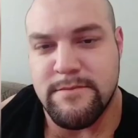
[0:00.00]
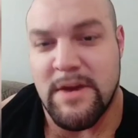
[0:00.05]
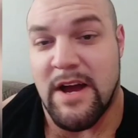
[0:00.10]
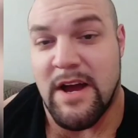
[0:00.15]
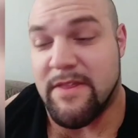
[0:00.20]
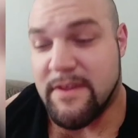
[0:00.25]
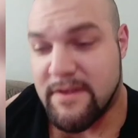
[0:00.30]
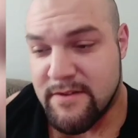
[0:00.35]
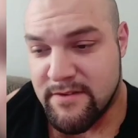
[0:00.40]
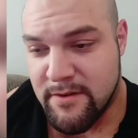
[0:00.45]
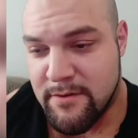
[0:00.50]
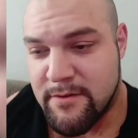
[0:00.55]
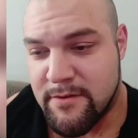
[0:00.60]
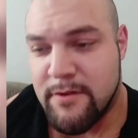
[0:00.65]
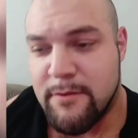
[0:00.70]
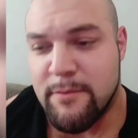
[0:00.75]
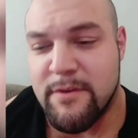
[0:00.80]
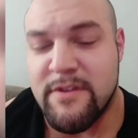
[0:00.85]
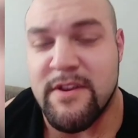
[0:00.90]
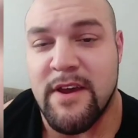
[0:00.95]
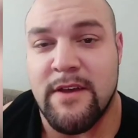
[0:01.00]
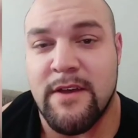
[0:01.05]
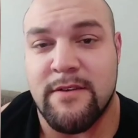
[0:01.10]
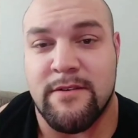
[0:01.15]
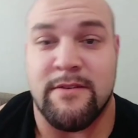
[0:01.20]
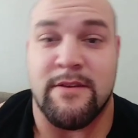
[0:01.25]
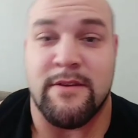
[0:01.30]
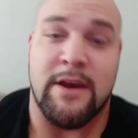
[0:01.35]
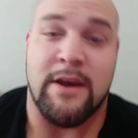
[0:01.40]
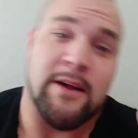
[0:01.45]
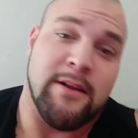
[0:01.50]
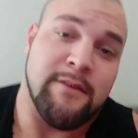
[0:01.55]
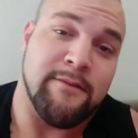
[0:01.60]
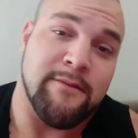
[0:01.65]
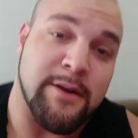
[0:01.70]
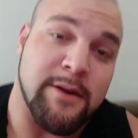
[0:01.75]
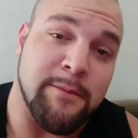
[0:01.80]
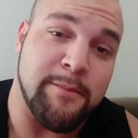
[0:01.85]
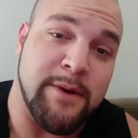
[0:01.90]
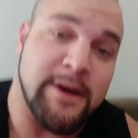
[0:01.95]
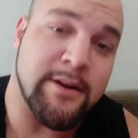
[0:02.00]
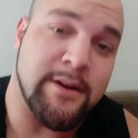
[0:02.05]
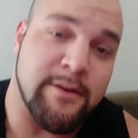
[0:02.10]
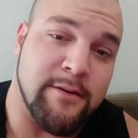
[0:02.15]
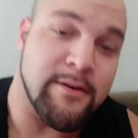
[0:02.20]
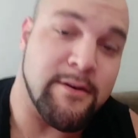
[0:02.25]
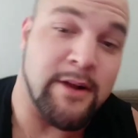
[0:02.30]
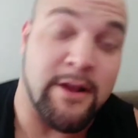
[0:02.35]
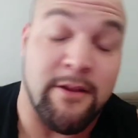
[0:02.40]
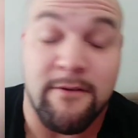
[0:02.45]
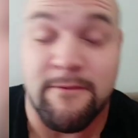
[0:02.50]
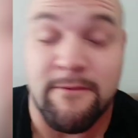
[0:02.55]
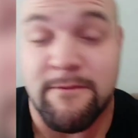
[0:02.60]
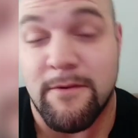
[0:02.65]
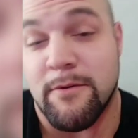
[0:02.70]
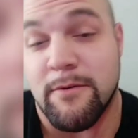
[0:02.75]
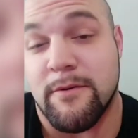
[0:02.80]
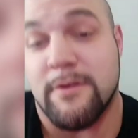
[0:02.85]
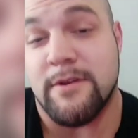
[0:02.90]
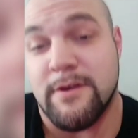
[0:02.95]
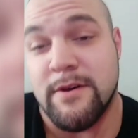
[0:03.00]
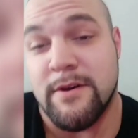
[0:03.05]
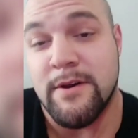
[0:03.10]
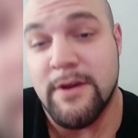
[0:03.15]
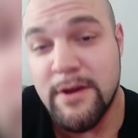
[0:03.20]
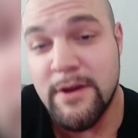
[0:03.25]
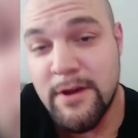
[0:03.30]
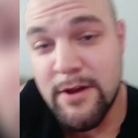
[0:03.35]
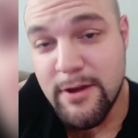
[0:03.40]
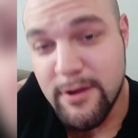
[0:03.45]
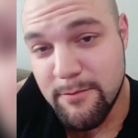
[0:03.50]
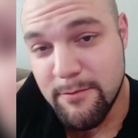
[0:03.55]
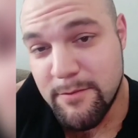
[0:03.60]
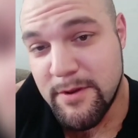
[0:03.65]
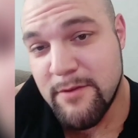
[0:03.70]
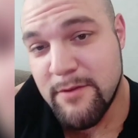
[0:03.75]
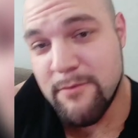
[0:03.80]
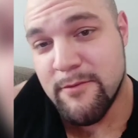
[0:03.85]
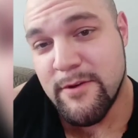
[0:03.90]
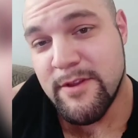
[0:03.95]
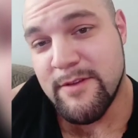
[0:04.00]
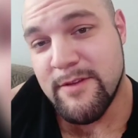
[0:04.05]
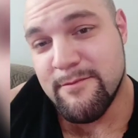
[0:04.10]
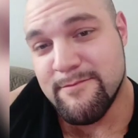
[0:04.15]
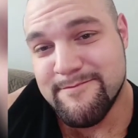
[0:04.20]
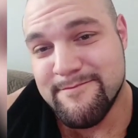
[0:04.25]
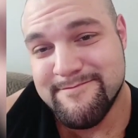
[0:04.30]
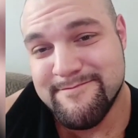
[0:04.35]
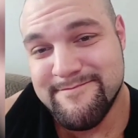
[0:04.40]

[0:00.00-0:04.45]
I think so too. Mateus is a hell of a competitor, and I look forward to competing with him.